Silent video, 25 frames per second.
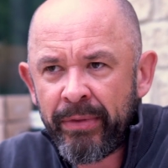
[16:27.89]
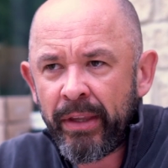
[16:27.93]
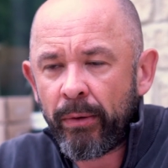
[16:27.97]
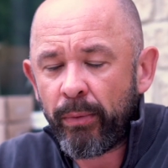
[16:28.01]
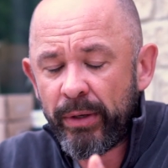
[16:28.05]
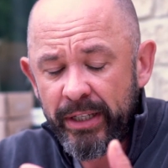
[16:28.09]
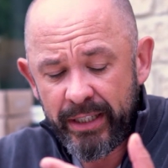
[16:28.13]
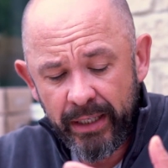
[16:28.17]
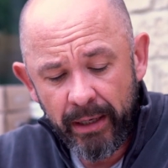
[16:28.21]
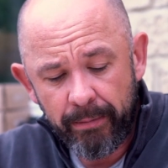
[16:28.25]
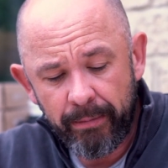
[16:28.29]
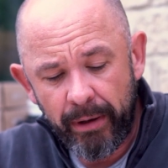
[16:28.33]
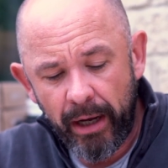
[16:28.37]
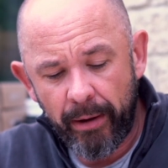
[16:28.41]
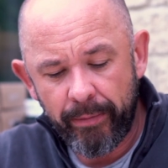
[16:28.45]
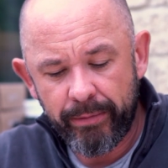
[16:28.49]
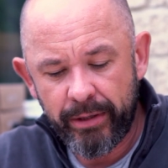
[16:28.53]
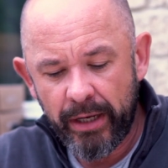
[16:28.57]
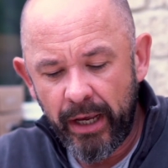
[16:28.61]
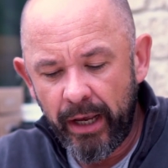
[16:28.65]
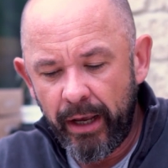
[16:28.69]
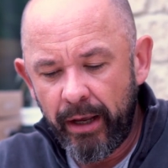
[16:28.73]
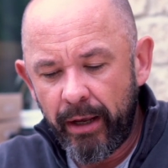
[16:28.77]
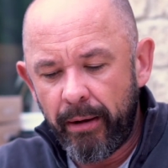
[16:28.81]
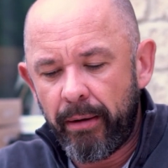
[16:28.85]
We see mums
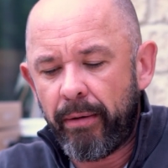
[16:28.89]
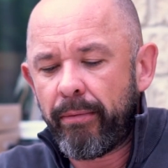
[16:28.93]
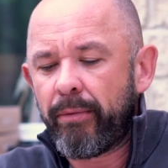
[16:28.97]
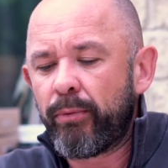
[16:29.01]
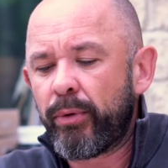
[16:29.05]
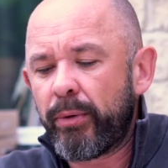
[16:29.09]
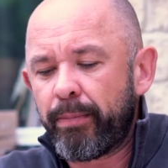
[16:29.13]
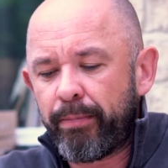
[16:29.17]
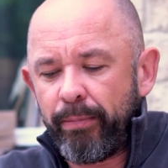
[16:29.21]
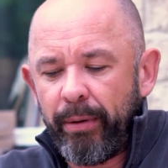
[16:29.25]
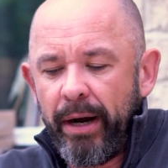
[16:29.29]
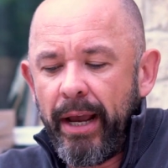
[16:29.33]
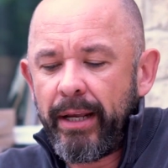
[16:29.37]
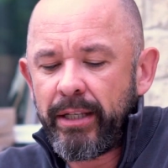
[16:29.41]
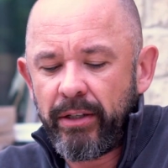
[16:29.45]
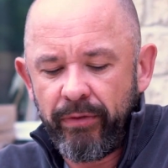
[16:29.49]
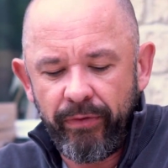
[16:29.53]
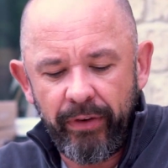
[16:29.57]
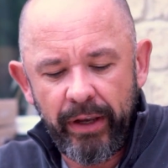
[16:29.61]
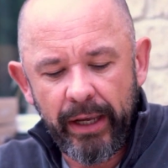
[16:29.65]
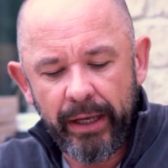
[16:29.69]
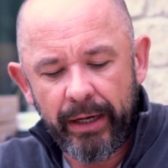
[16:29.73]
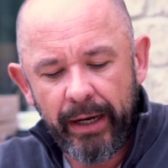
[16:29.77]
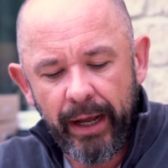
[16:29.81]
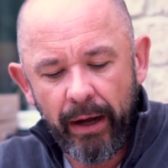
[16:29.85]
with
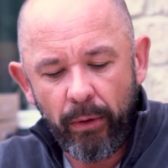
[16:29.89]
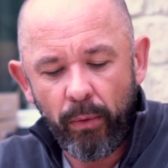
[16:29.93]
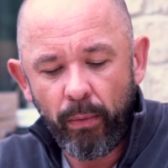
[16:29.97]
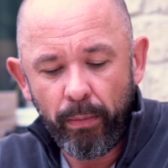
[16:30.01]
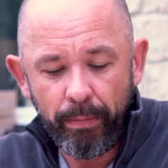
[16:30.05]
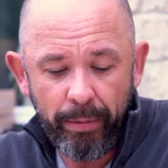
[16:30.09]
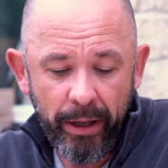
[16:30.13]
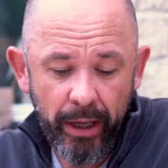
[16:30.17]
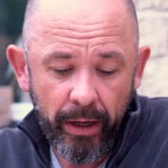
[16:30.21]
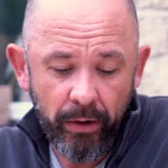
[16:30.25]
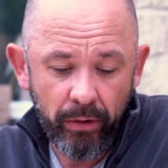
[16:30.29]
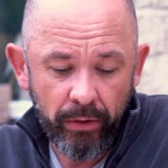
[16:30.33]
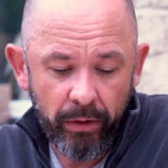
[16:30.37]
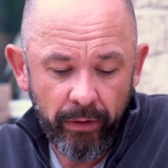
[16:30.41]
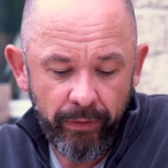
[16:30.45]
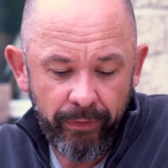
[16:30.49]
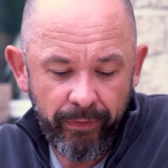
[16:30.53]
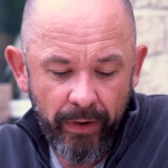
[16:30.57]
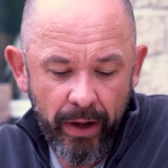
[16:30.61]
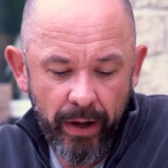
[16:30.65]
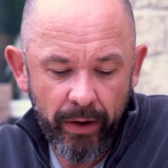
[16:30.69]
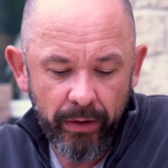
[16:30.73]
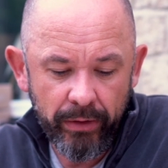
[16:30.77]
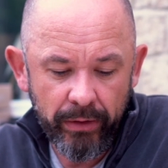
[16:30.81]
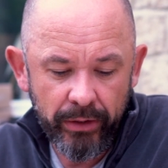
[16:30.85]
breastfeed being on the
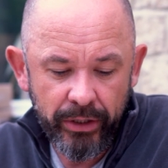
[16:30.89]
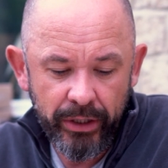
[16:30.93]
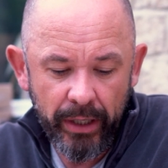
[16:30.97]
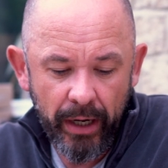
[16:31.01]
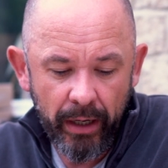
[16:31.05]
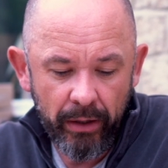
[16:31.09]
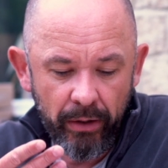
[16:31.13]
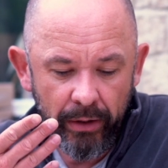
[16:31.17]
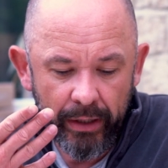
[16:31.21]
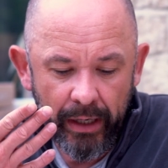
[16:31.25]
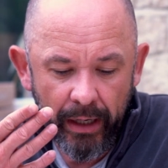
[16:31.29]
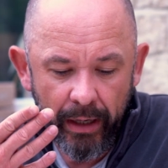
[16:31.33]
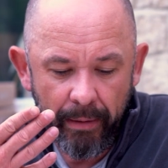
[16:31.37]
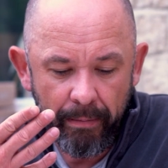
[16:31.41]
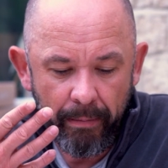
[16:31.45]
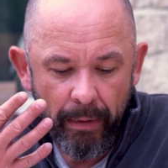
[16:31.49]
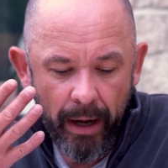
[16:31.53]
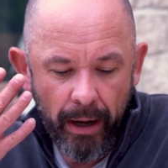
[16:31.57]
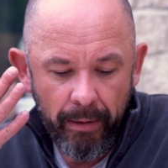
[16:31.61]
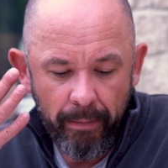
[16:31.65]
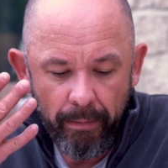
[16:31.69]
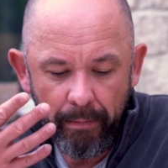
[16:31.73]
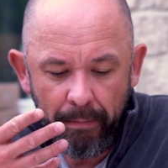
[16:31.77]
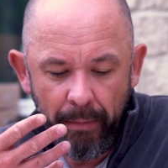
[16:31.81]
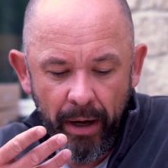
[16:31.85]
phone, child looking at
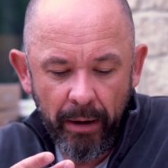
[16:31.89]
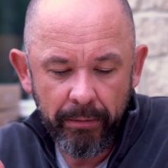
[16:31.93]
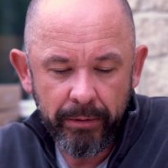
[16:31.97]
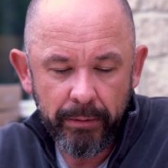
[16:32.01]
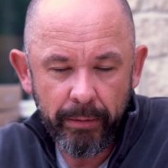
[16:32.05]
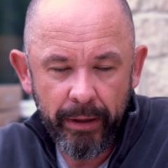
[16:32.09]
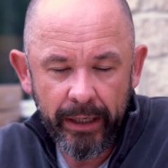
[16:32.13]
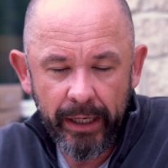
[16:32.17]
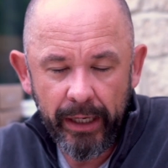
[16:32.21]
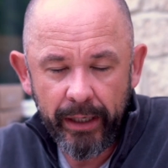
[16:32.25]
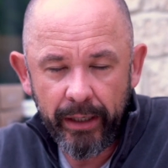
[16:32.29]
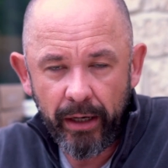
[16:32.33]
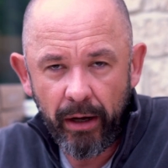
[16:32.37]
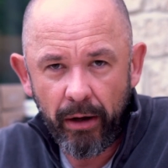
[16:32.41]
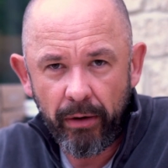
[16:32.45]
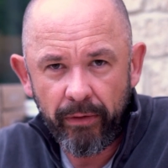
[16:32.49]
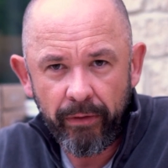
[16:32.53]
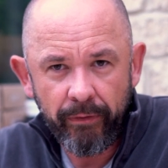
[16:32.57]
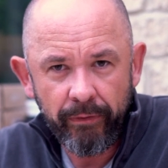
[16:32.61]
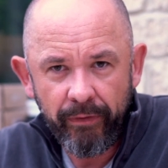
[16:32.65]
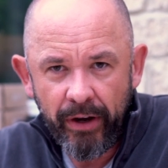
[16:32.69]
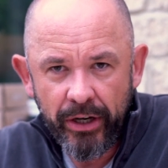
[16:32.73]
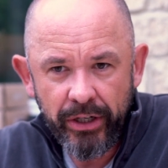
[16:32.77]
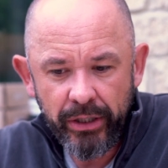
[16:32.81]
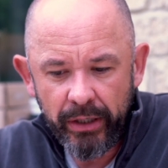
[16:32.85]
mum's making no
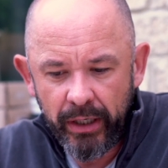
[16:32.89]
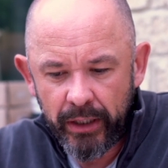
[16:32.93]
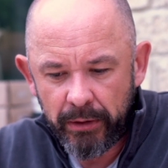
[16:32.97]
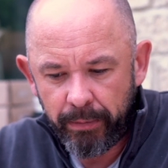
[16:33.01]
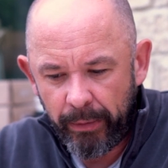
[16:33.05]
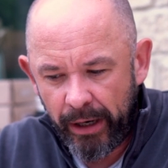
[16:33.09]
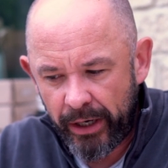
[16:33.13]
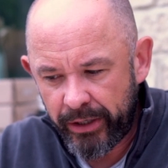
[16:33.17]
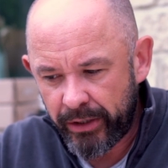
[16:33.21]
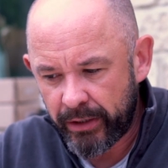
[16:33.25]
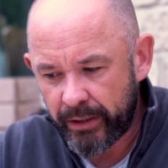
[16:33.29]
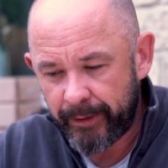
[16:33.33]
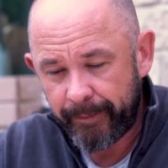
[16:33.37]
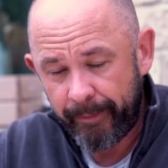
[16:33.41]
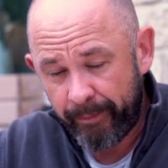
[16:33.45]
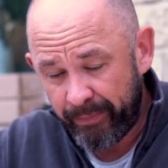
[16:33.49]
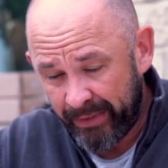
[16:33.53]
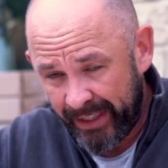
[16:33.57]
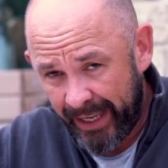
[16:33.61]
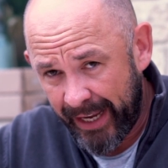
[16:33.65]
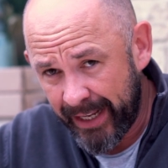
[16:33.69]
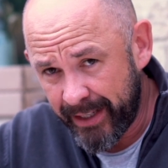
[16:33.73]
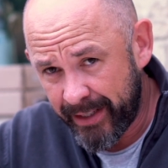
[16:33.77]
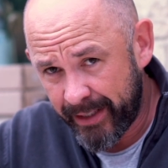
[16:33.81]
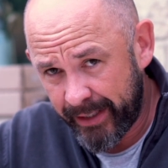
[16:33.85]
facial expressions.
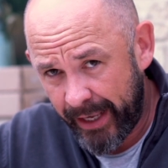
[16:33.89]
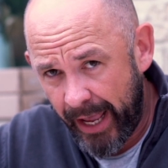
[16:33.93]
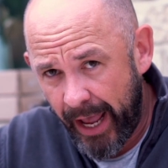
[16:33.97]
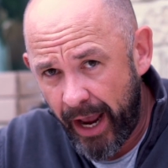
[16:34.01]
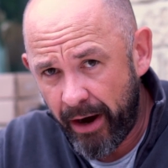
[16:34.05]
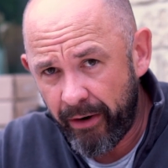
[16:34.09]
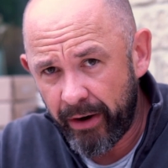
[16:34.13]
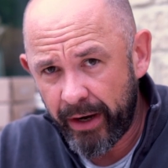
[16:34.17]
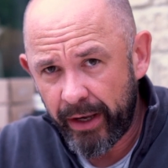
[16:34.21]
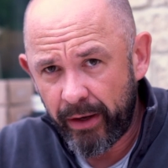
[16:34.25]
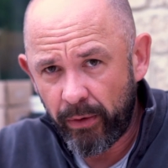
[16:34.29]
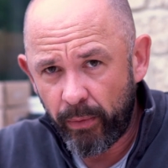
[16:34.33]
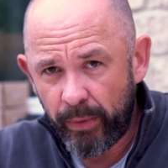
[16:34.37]
It's scary.